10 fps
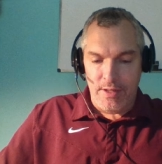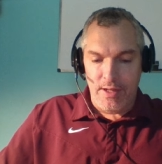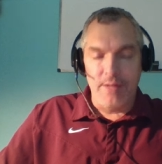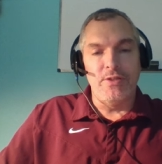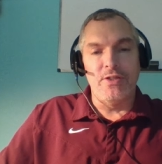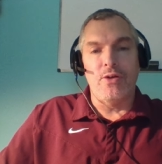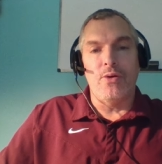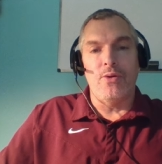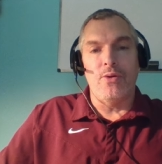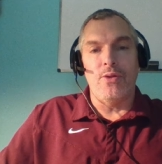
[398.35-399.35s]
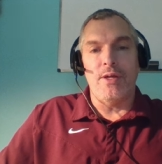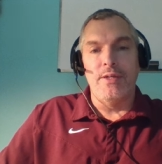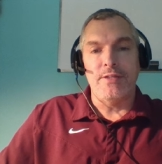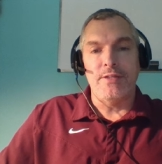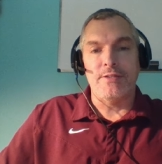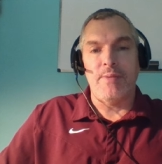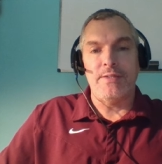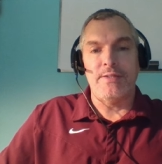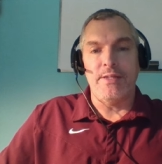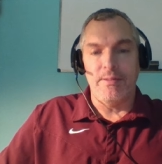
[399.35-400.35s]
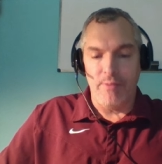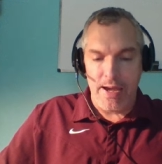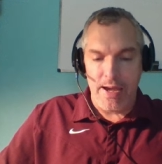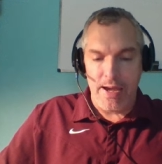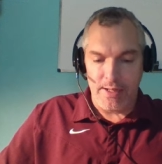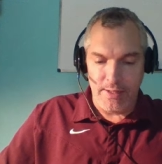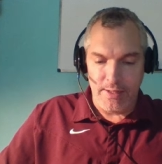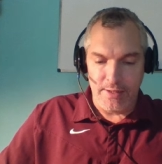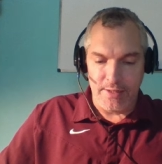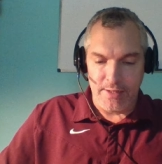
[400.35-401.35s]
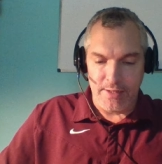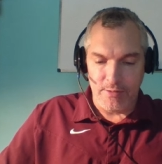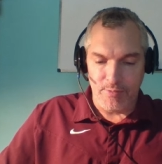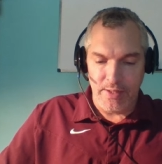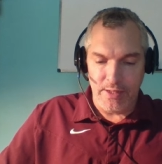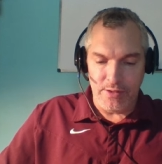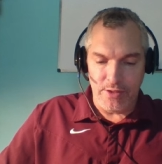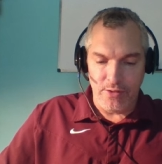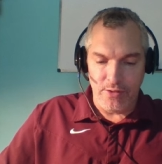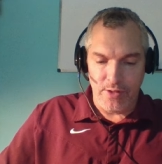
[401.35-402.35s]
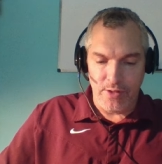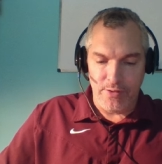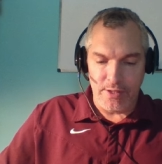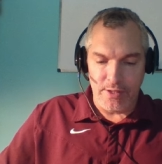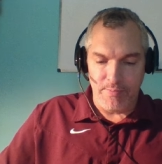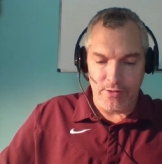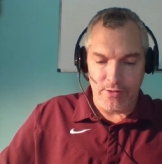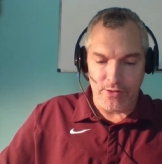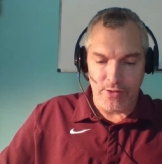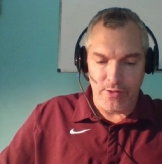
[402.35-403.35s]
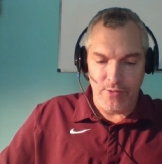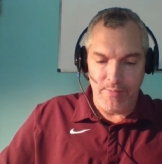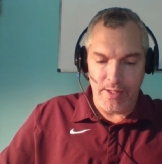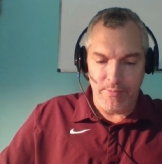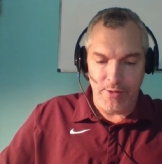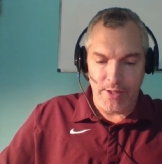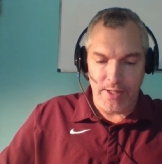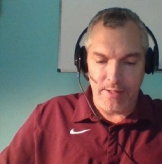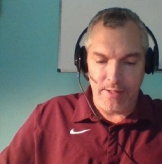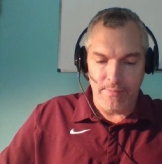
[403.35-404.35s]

And he puts a colon, a space, and then a bracket. And then he says, I am speaking to you in this manner so that we may communicate.